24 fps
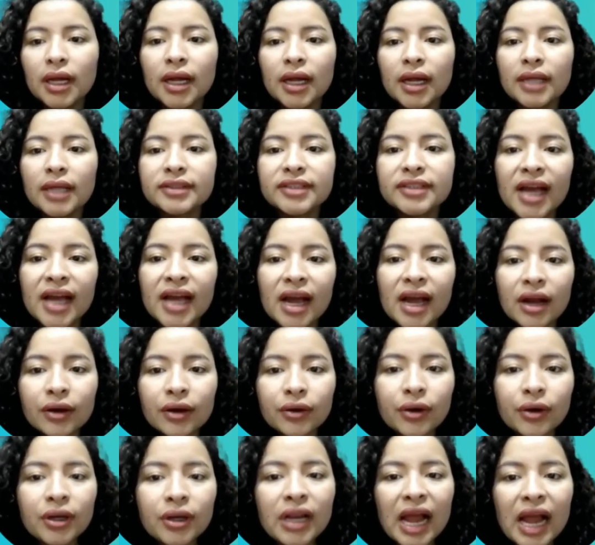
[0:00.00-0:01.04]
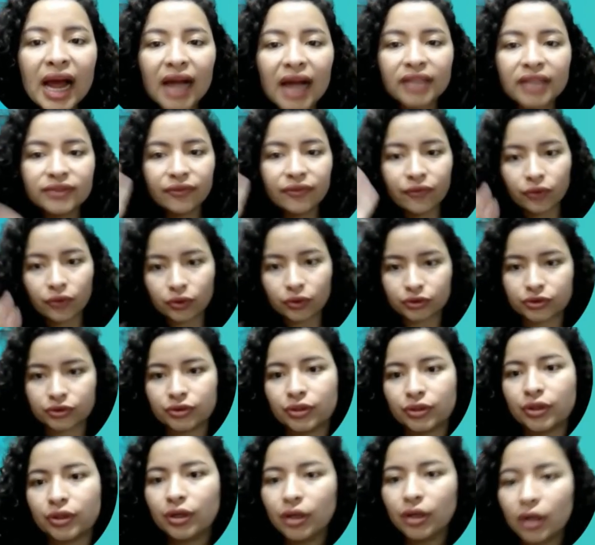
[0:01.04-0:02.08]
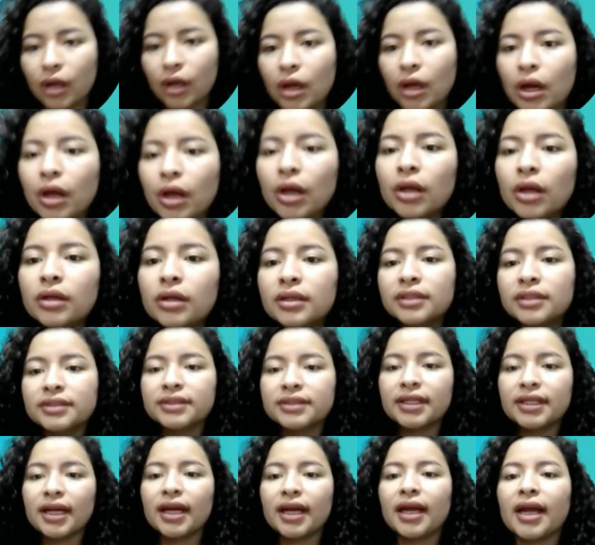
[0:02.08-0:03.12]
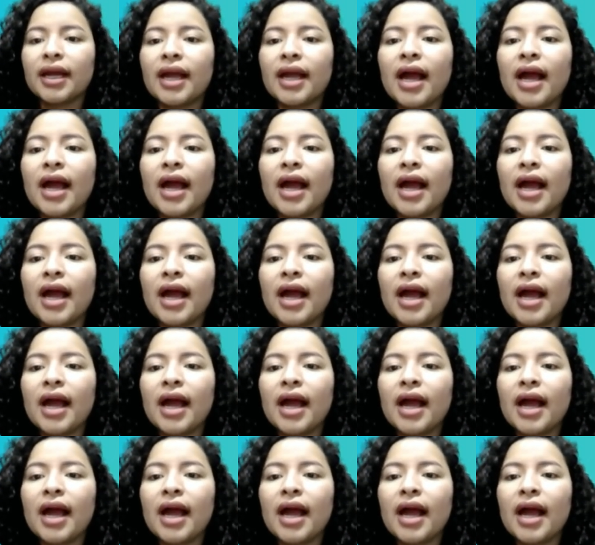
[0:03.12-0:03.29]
The ankle and foot. The